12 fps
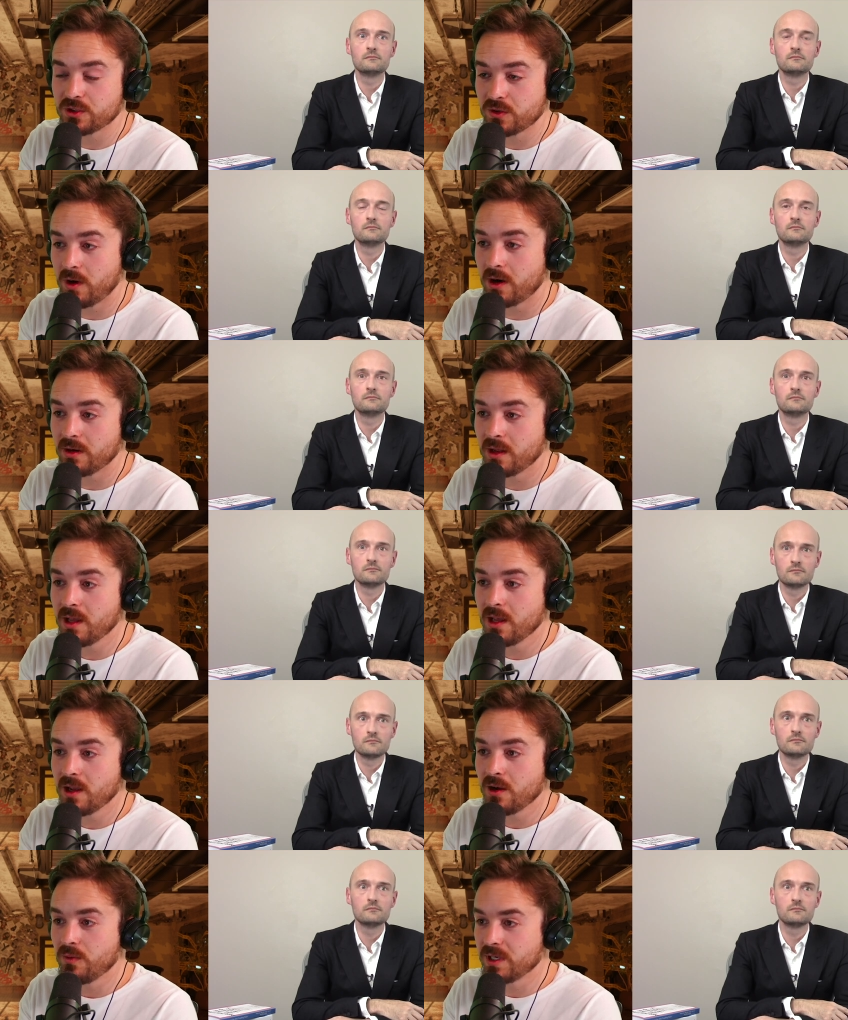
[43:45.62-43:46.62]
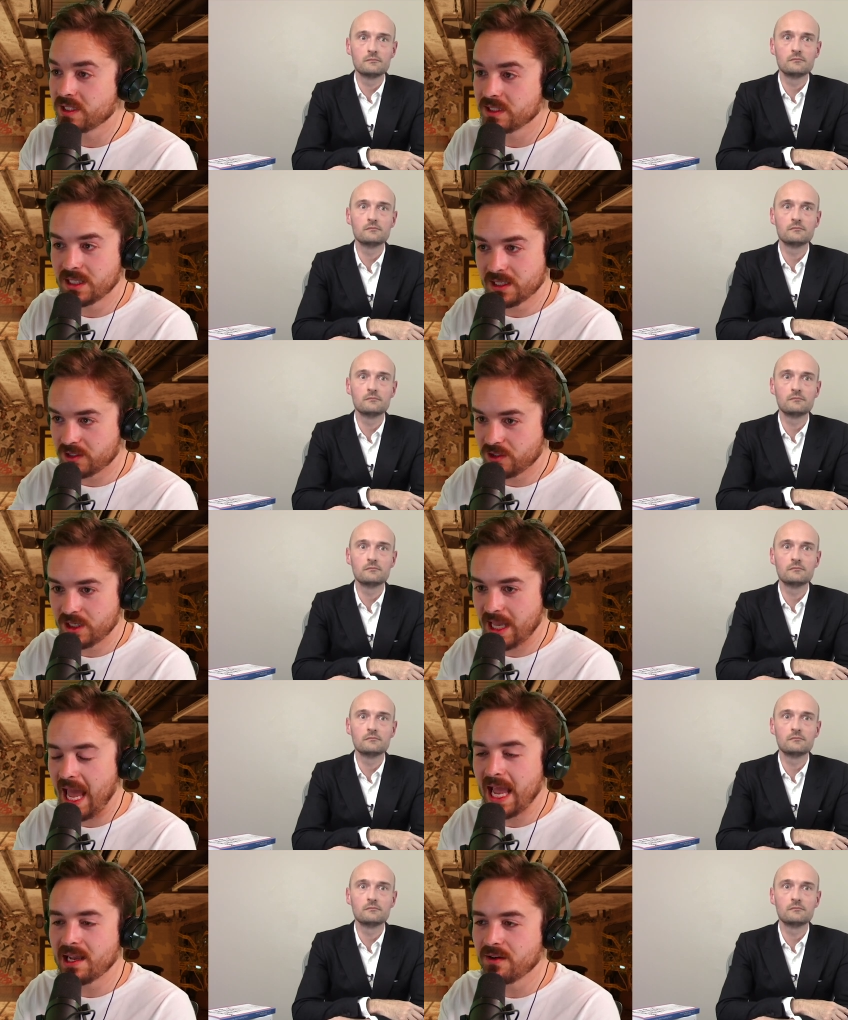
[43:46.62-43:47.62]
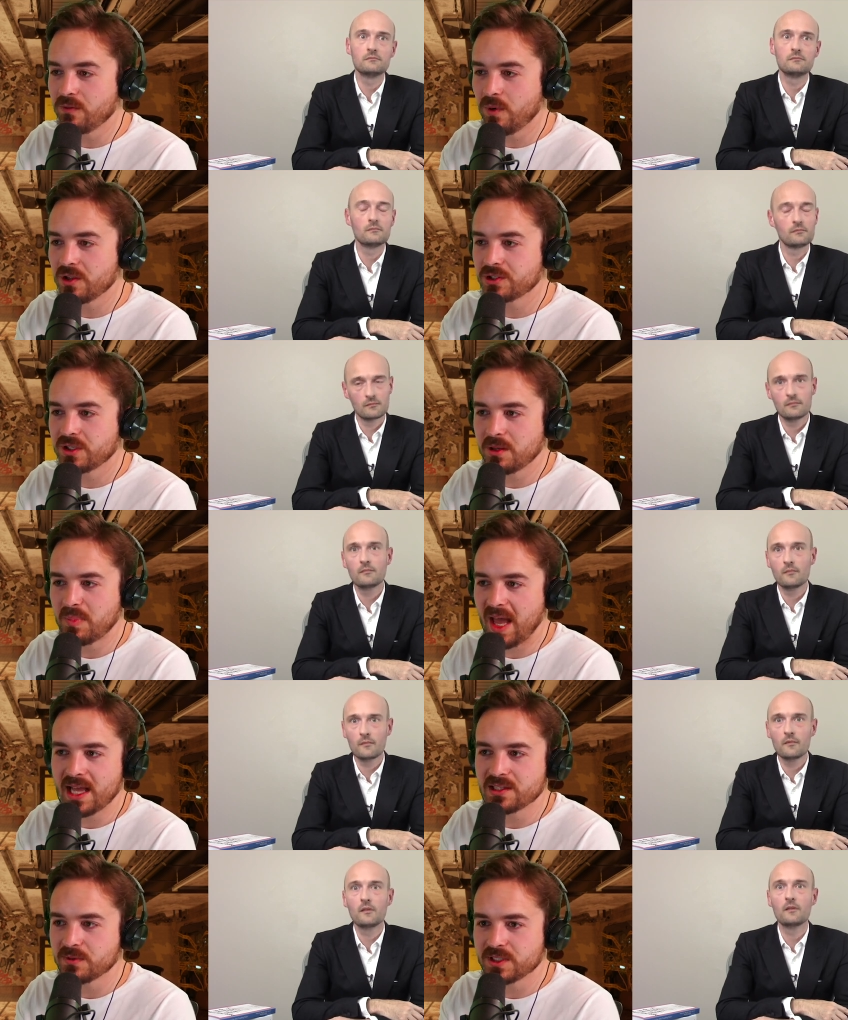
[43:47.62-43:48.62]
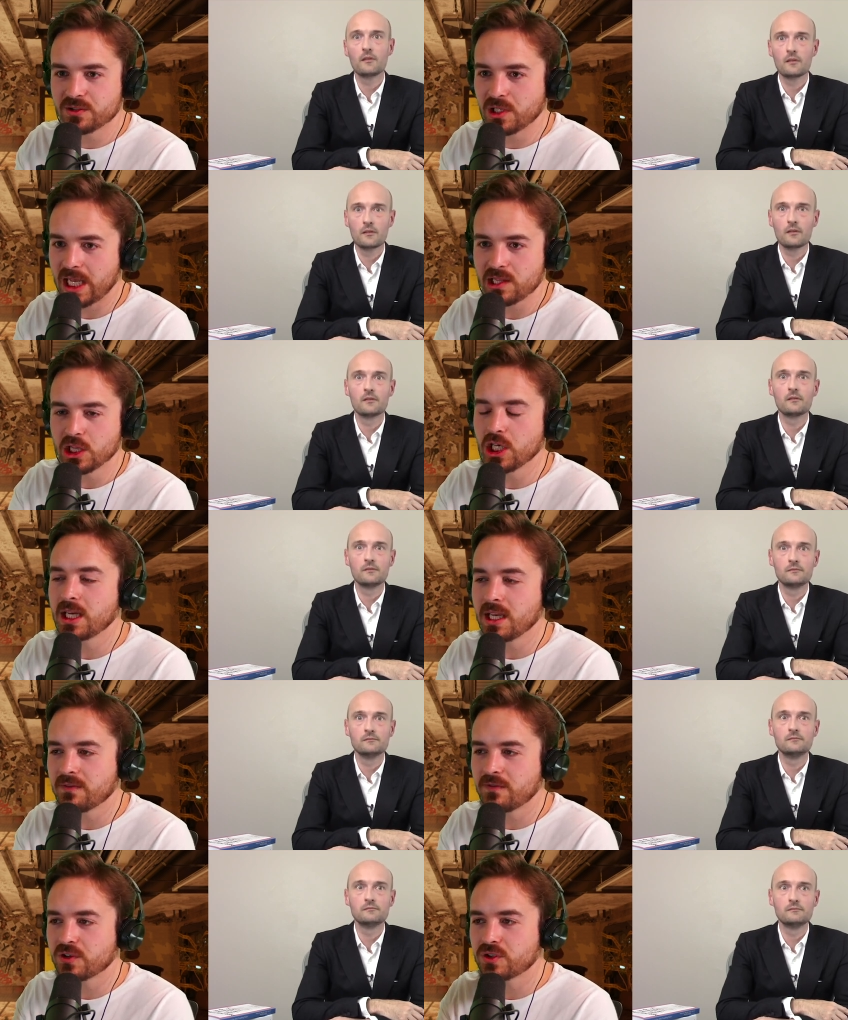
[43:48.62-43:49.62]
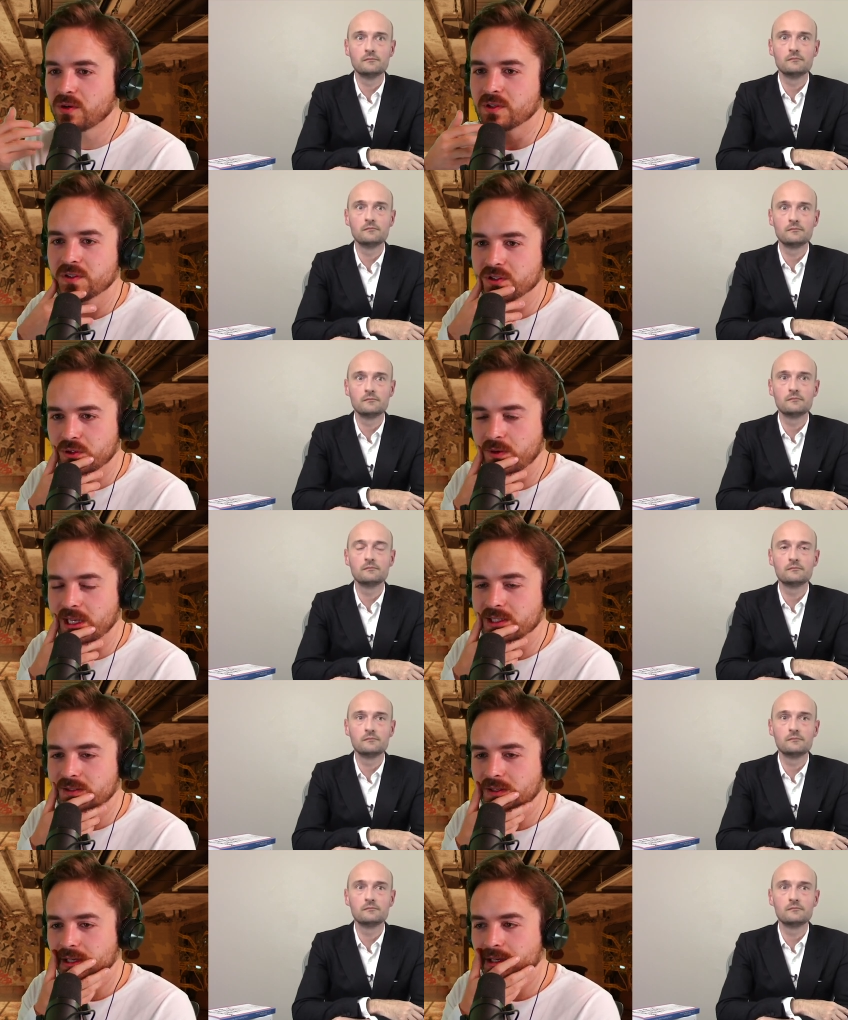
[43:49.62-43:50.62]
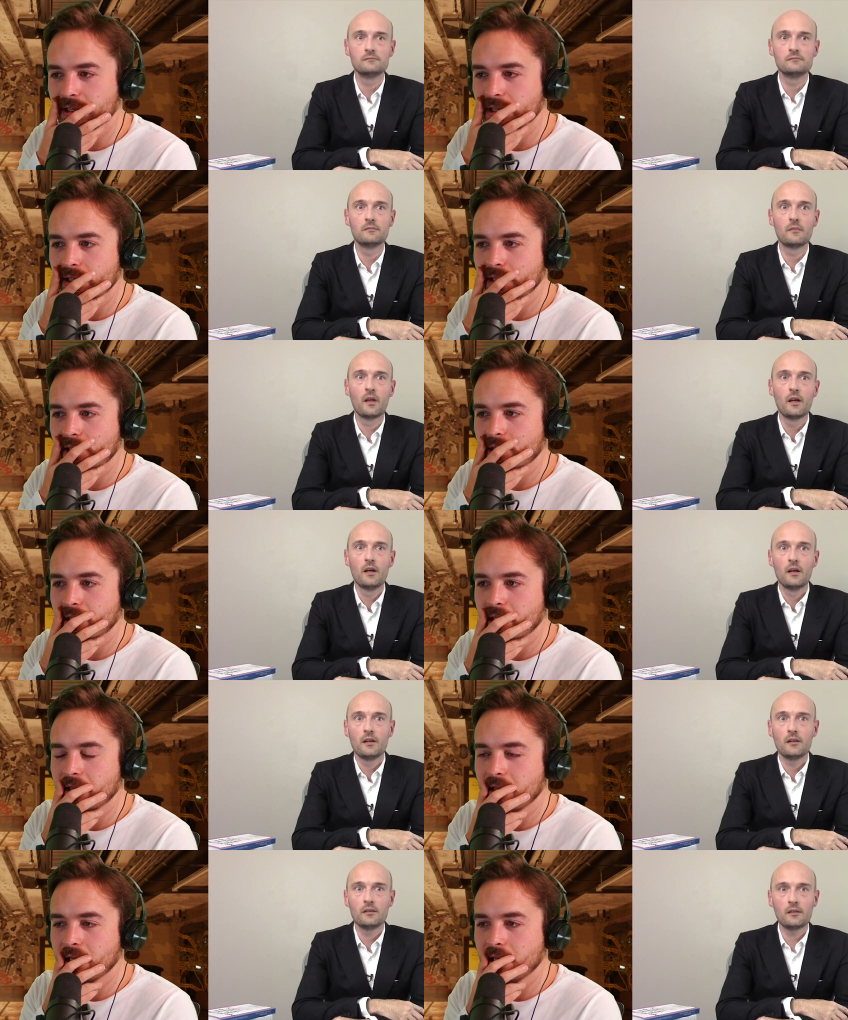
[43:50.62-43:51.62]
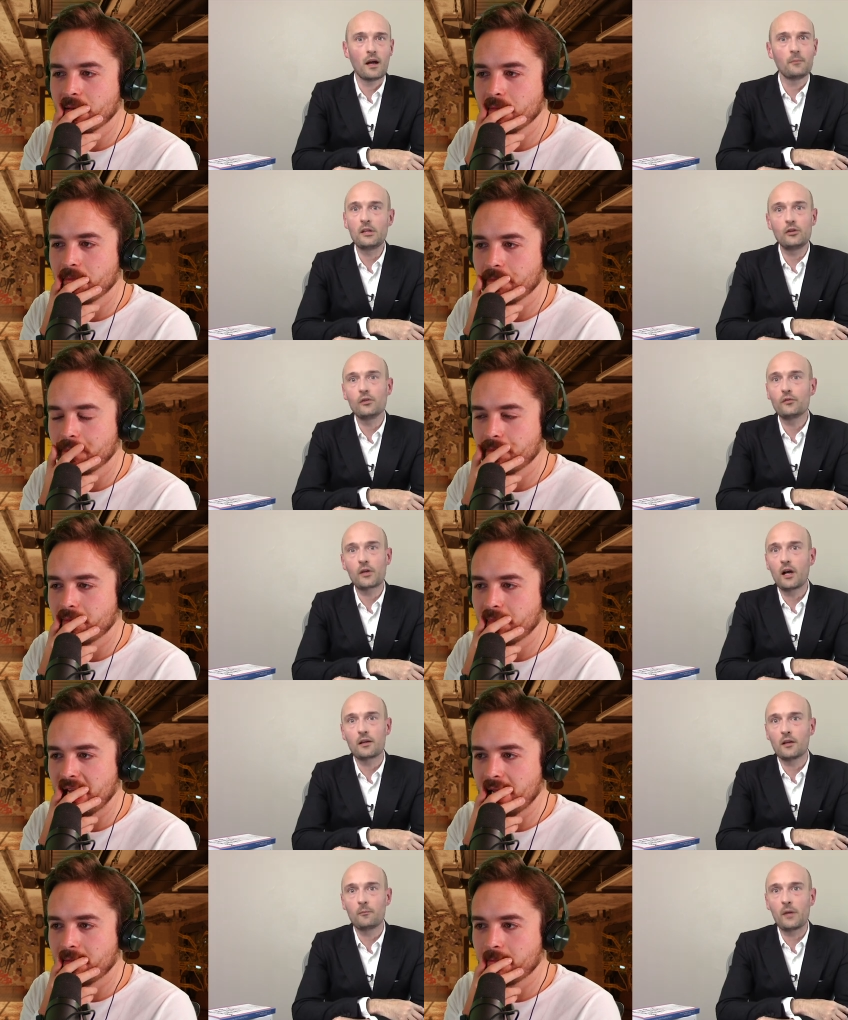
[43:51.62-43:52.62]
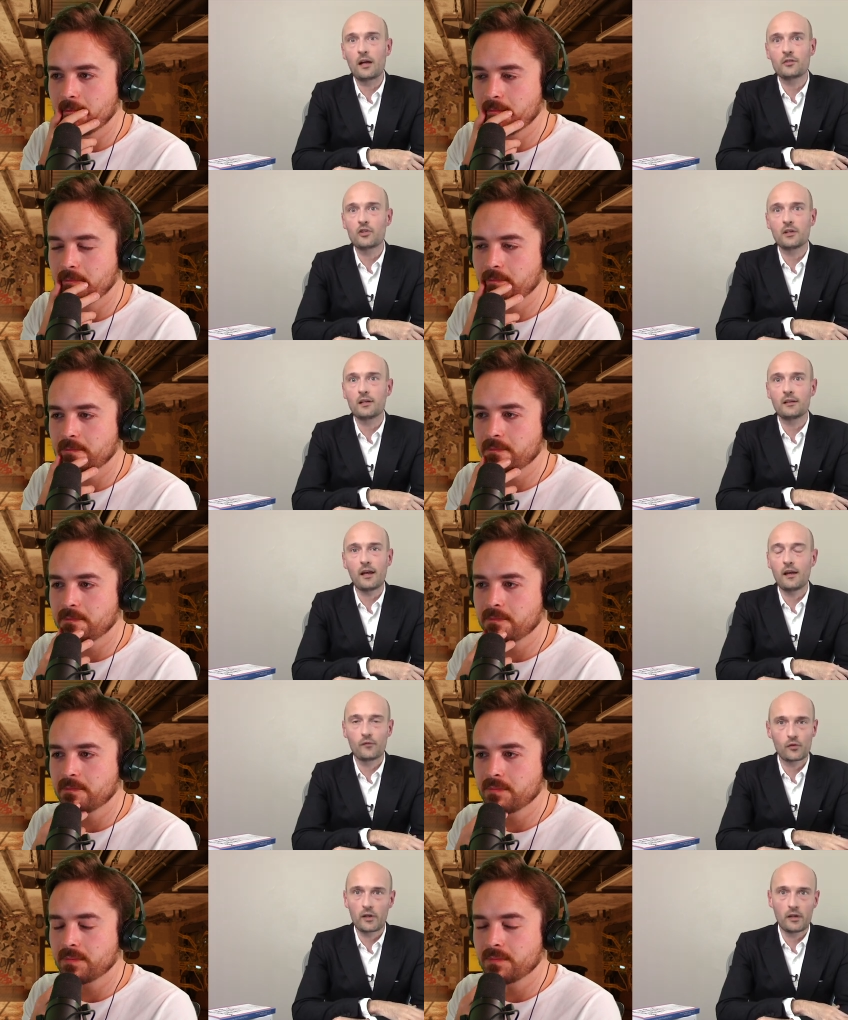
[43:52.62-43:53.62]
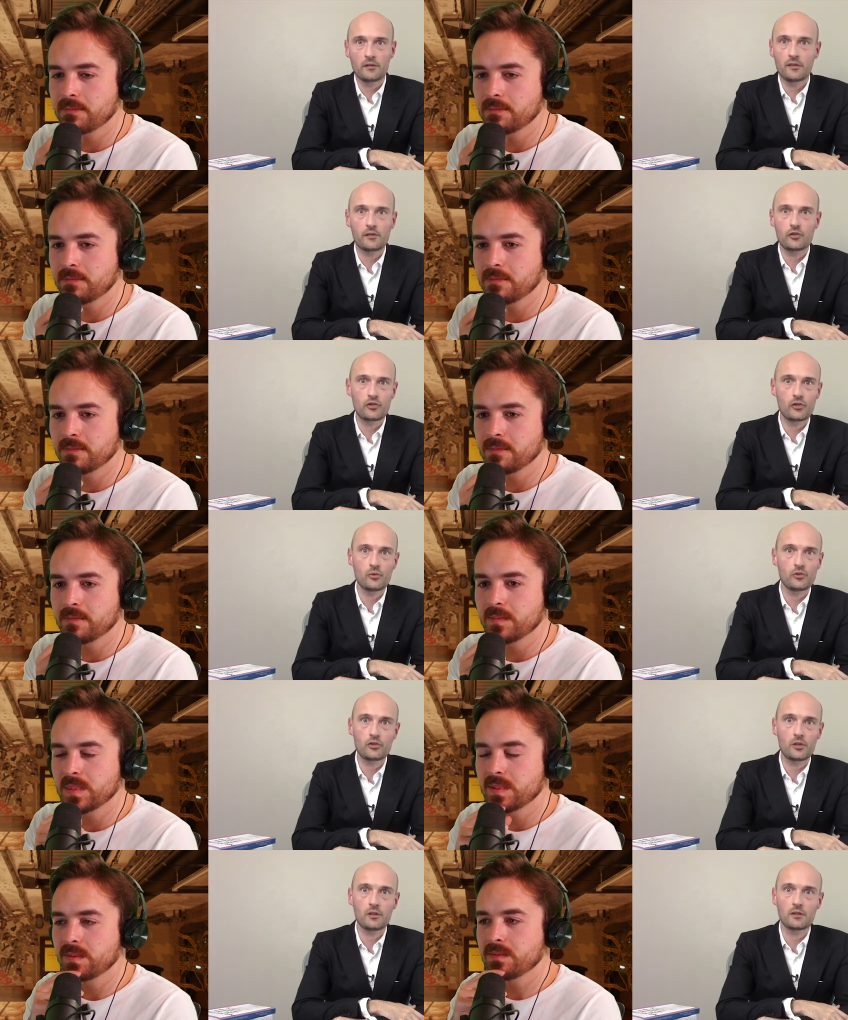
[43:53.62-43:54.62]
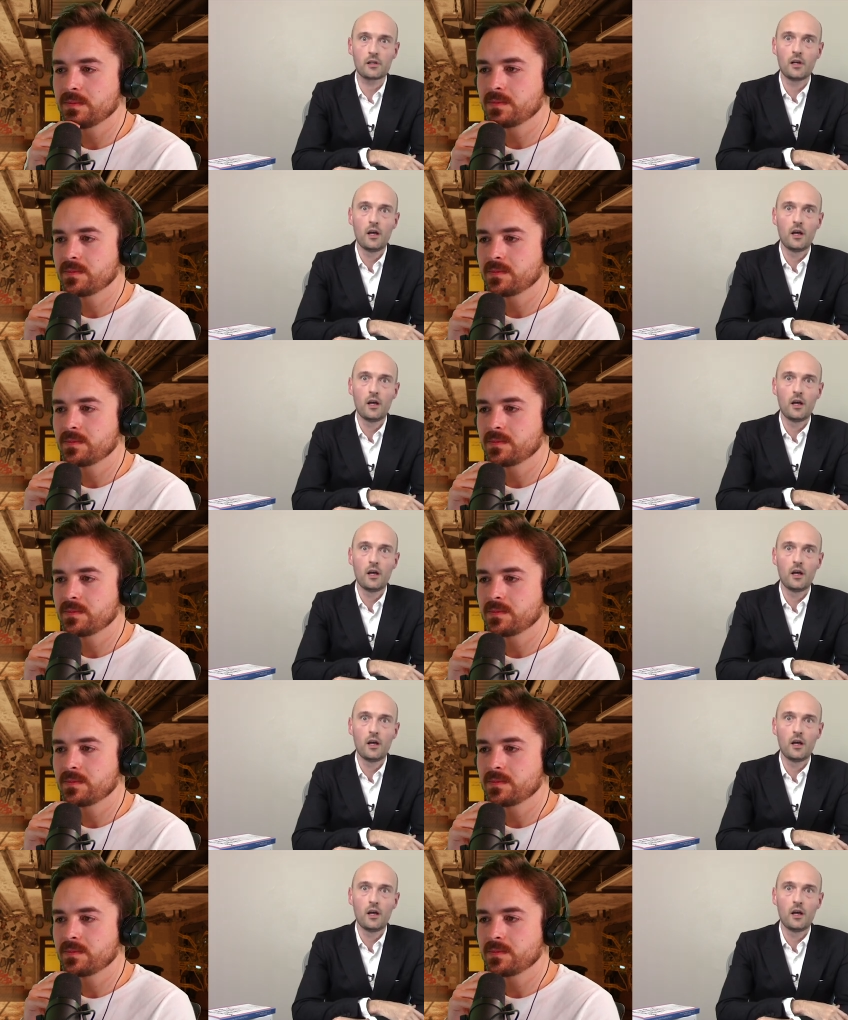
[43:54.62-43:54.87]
Speaker 1: our short, which is this gang of Wall Street bets, which are like looking for shorts to squeeze.
Speaker 2: I mean, you've got to imagine at every institution